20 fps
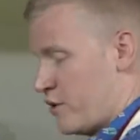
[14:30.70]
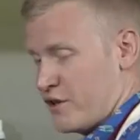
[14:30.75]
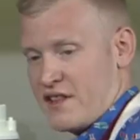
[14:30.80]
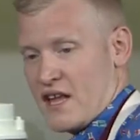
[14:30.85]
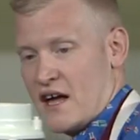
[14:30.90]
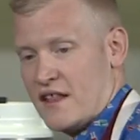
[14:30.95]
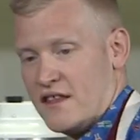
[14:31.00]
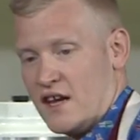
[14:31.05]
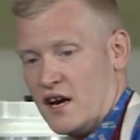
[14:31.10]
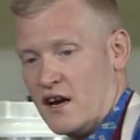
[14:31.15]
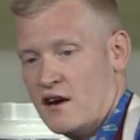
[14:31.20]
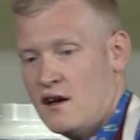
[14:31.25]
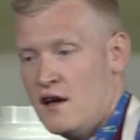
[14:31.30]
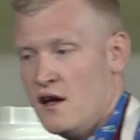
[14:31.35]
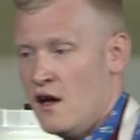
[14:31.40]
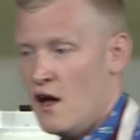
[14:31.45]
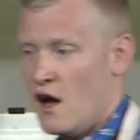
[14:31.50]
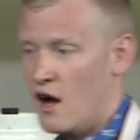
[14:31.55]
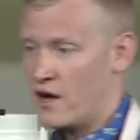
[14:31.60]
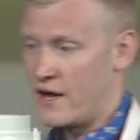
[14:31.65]
put that there.
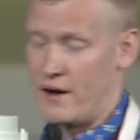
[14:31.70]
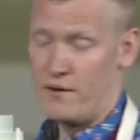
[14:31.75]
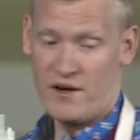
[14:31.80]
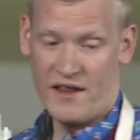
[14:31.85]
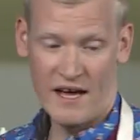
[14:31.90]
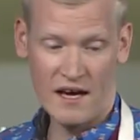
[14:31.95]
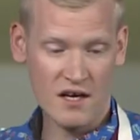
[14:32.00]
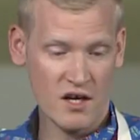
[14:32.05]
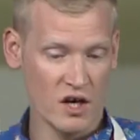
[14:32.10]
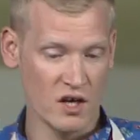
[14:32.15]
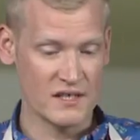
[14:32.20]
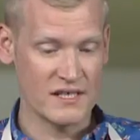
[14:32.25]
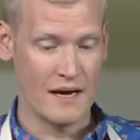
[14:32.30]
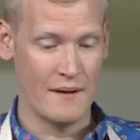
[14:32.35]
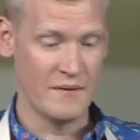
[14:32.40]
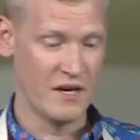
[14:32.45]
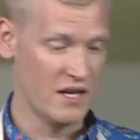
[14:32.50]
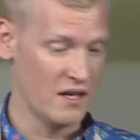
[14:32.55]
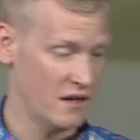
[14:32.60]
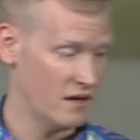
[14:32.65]
OK, while that cooks, I'm
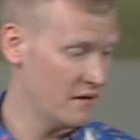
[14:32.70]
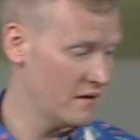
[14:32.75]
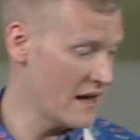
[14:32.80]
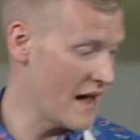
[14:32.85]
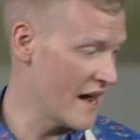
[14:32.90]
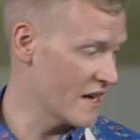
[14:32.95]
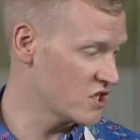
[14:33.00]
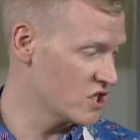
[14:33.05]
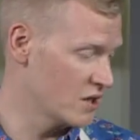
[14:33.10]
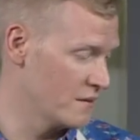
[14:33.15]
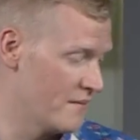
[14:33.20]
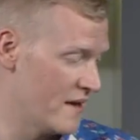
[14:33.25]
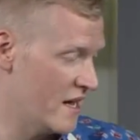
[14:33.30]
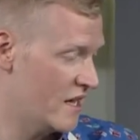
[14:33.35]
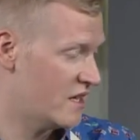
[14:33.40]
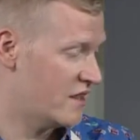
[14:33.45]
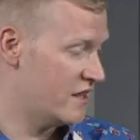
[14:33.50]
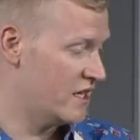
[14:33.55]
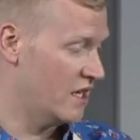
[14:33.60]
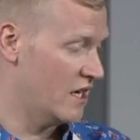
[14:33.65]
going to actually
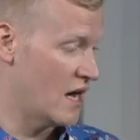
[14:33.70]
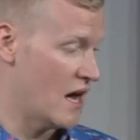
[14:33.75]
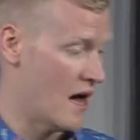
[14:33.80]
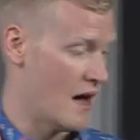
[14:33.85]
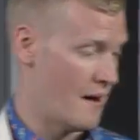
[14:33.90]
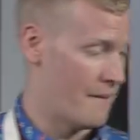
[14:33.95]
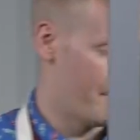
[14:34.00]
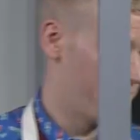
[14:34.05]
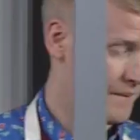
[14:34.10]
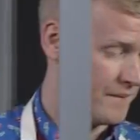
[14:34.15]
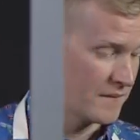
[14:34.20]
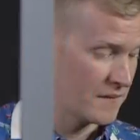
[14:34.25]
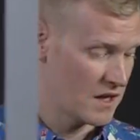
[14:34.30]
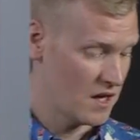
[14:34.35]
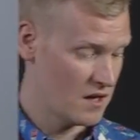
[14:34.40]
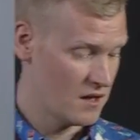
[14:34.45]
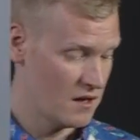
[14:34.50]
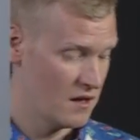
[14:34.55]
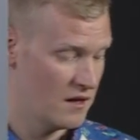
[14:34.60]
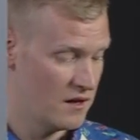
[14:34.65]
make the
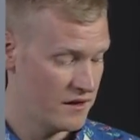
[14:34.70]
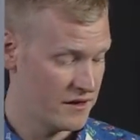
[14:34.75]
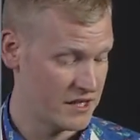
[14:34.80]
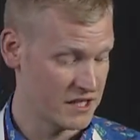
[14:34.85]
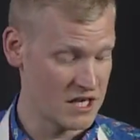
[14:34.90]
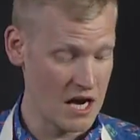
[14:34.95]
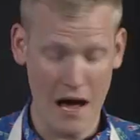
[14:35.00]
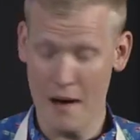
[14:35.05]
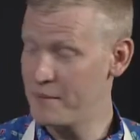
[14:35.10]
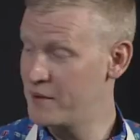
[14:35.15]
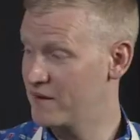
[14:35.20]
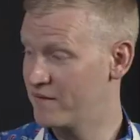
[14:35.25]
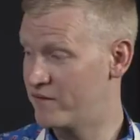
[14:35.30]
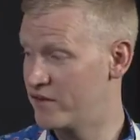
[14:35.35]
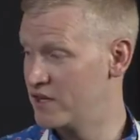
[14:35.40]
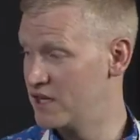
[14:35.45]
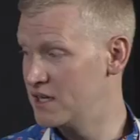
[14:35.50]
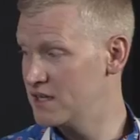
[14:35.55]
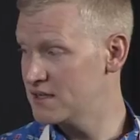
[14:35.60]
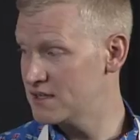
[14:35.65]
topping for
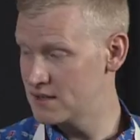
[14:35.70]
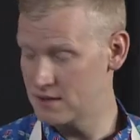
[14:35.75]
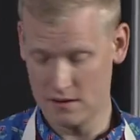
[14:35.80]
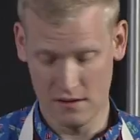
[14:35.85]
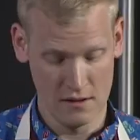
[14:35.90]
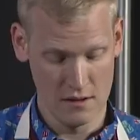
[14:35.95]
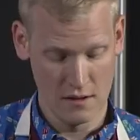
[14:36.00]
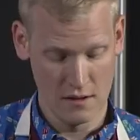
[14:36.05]
this,